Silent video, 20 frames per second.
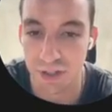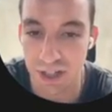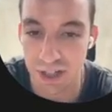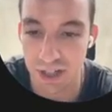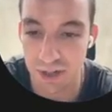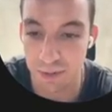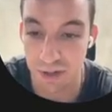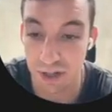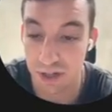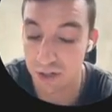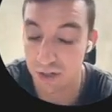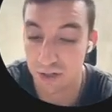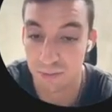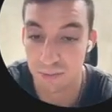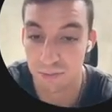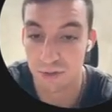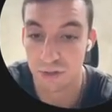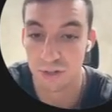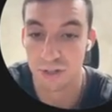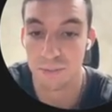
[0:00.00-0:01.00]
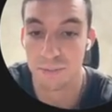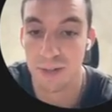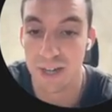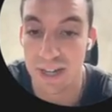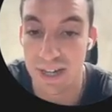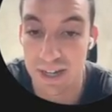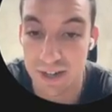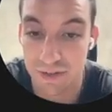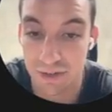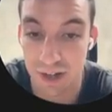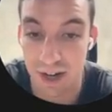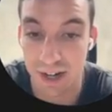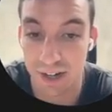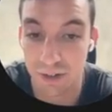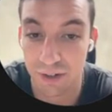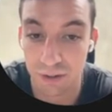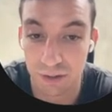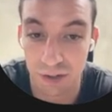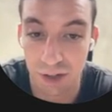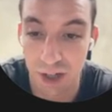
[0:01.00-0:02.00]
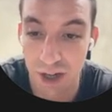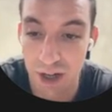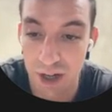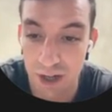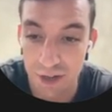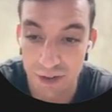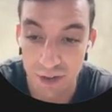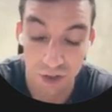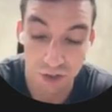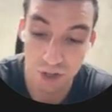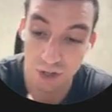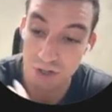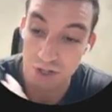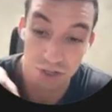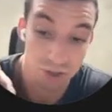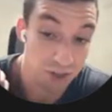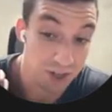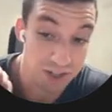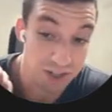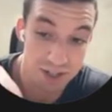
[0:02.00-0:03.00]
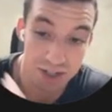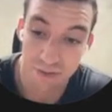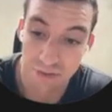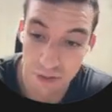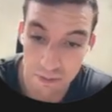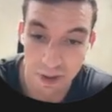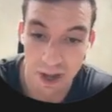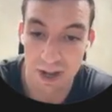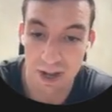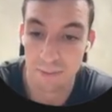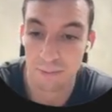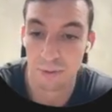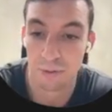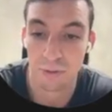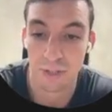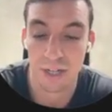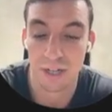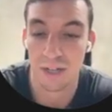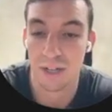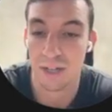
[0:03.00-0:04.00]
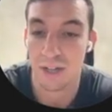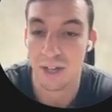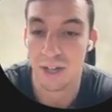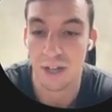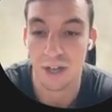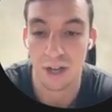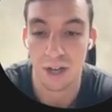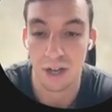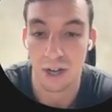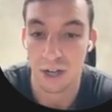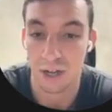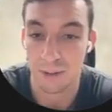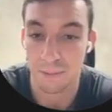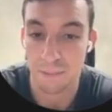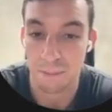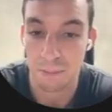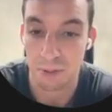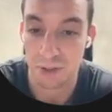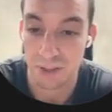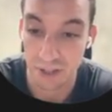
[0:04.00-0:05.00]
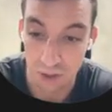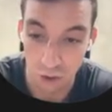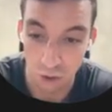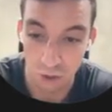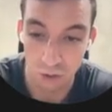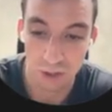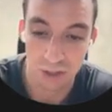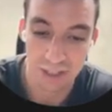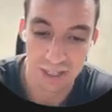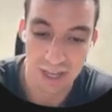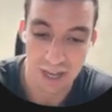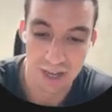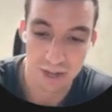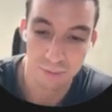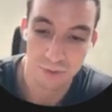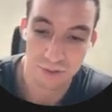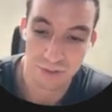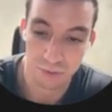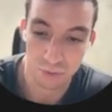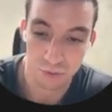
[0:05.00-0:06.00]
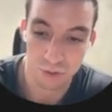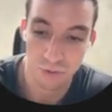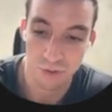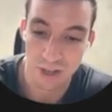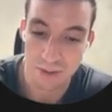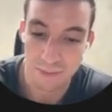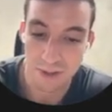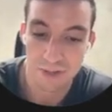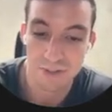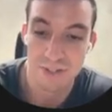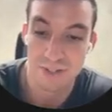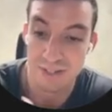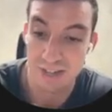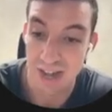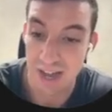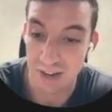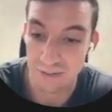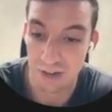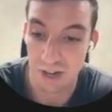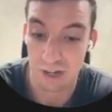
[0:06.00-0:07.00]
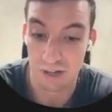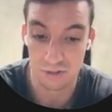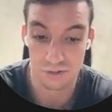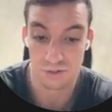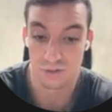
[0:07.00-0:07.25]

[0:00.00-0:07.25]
with this, but you could do a completely different angle that you're touching on a different pain point. But the goal, again, with all your emails is to add value.